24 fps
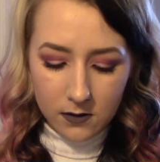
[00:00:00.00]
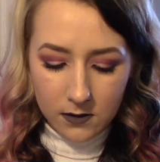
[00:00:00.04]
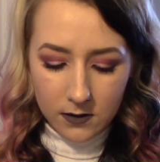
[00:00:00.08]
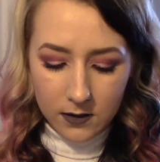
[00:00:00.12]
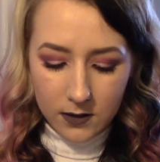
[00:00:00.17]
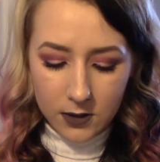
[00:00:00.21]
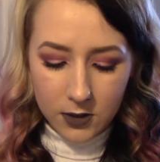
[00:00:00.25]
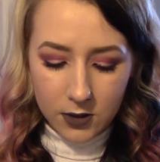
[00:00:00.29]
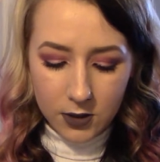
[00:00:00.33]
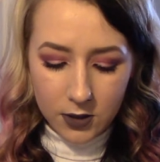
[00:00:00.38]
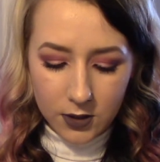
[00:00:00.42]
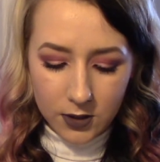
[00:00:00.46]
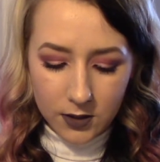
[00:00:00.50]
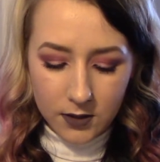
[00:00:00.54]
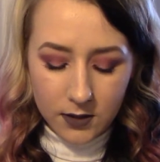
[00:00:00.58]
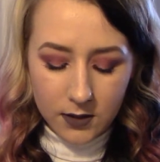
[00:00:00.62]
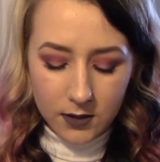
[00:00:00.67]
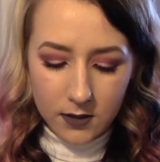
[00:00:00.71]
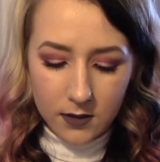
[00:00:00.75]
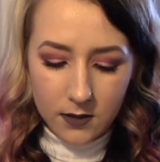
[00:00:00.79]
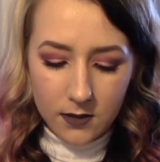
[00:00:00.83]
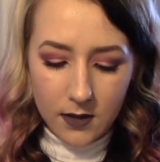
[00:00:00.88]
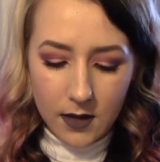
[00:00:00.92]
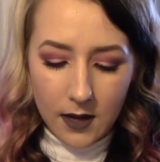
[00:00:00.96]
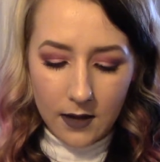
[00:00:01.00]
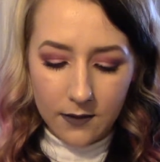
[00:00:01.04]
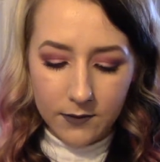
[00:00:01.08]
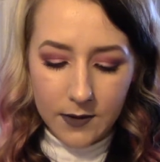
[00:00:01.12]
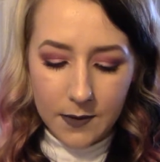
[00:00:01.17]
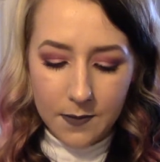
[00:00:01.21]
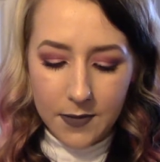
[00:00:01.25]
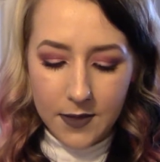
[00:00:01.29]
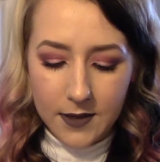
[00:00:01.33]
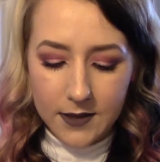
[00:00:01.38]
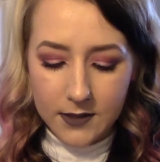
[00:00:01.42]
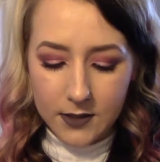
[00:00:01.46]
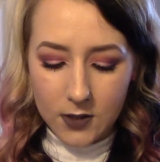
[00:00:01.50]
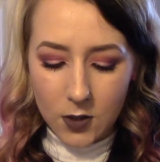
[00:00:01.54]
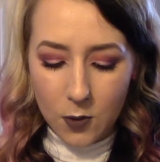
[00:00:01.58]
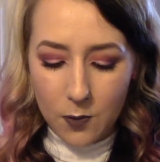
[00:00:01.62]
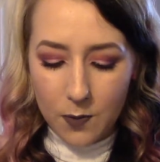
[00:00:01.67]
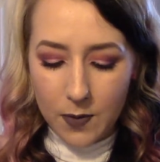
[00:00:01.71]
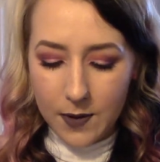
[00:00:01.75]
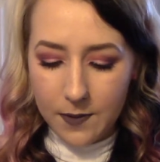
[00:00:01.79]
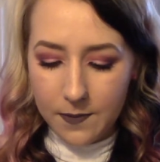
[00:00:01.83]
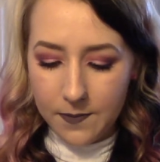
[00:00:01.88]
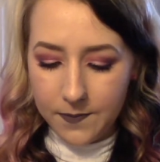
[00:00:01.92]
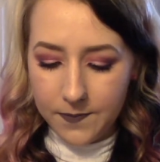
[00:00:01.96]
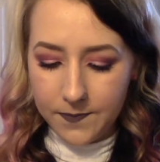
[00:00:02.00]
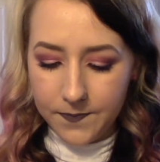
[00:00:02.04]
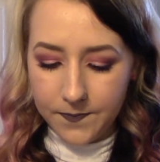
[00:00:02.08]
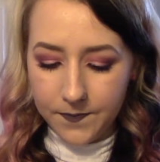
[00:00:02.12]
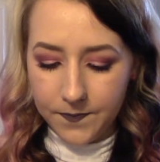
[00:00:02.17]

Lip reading: Let's just, yeah, rip this open.